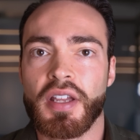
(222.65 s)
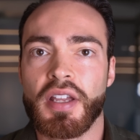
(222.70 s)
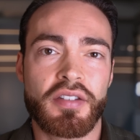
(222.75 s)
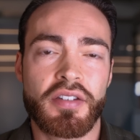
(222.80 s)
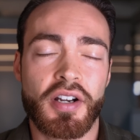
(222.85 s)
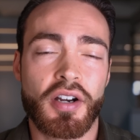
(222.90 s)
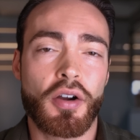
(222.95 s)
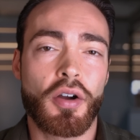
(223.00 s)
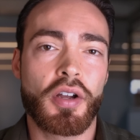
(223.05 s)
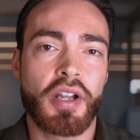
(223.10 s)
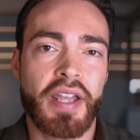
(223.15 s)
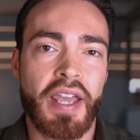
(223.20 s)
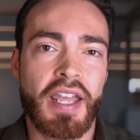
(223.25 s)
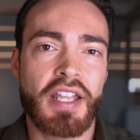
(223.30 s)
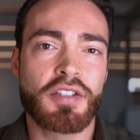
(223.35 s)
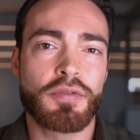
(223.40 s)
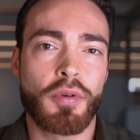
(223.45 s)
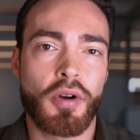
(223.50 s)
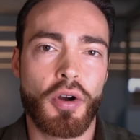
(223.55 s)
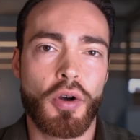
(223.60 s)
Their
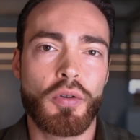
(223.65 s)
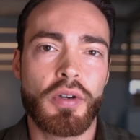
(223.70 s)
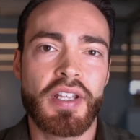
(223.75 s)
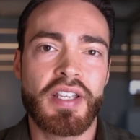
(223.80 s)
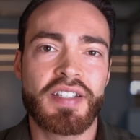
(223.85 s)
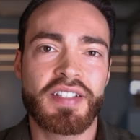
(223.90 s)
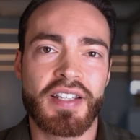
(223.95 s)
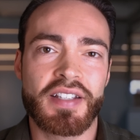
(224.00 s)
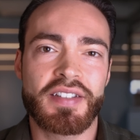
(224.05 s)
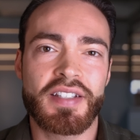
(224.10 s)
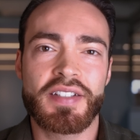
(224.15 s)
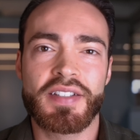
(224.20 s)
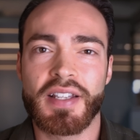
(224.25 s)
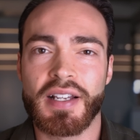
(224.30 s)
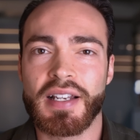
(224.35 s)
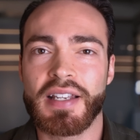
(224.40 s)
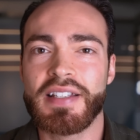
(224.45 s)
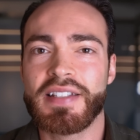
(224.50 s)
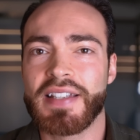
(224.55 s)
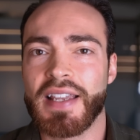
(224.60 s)
gains were only
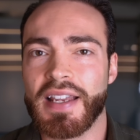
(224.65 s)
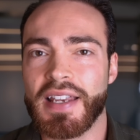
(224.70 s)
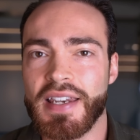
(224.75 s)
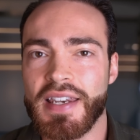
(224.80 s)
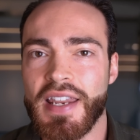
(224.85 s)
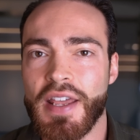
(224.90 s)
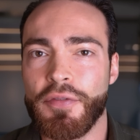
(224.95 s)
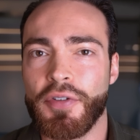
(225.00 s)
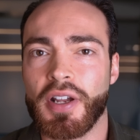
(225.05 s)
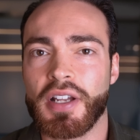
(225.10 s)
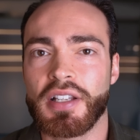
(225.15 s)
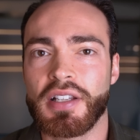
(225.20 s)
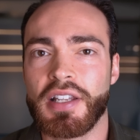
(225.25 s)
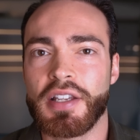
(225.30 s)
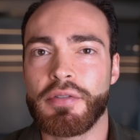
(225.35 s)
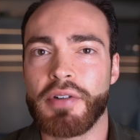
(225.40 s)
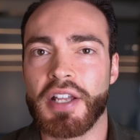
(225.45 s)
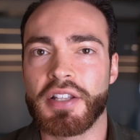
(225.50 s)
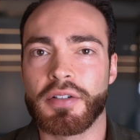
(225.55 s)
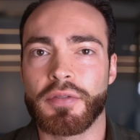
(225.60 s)
statistically significantly
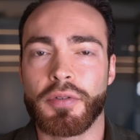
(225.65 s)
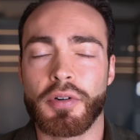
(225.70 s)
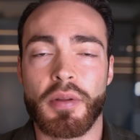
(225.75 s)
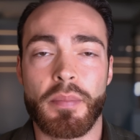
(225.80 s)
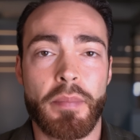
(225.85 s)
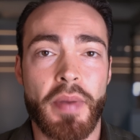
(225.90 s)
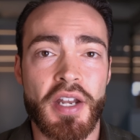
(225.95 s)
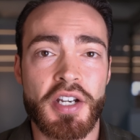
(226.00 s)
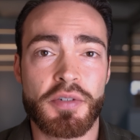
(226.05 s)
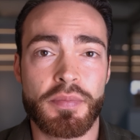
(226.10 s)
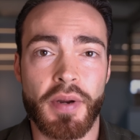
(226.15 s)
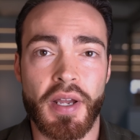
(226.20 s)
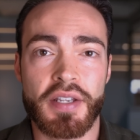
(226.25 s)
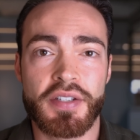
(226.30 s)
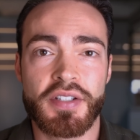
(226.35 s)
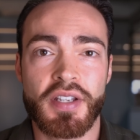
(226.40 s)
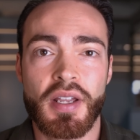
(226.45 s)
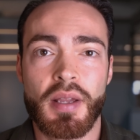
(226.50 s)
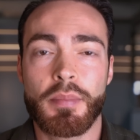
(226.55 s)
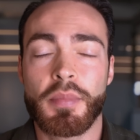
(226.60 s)
greater for the bench press,